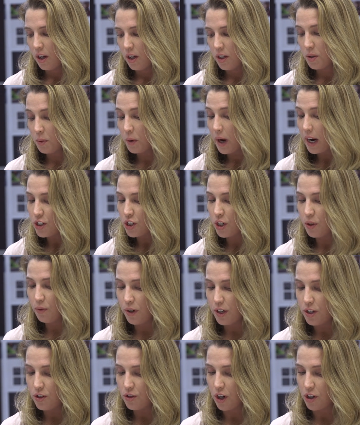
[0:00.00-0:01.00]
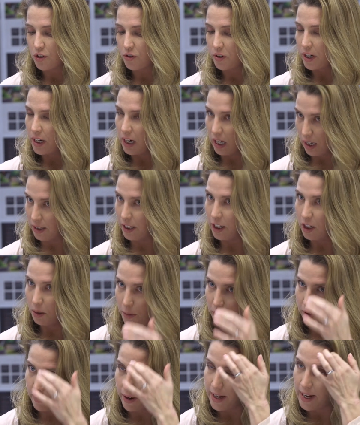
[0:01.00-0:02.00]
so we're actually restructuring it a little
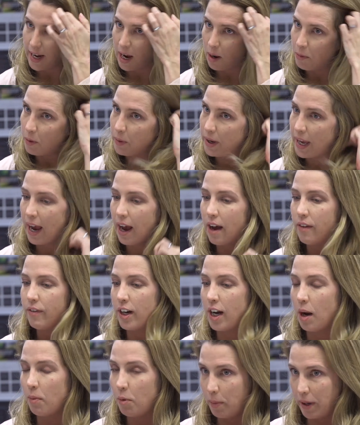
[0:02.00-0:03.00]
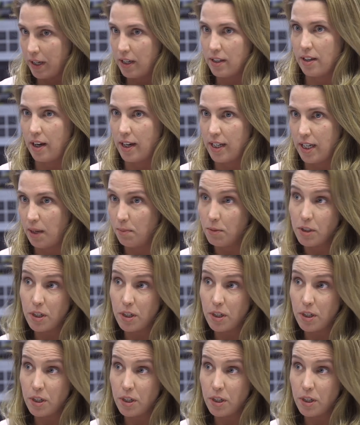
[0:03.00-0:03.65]
bit right now, but we have a couple big design teams.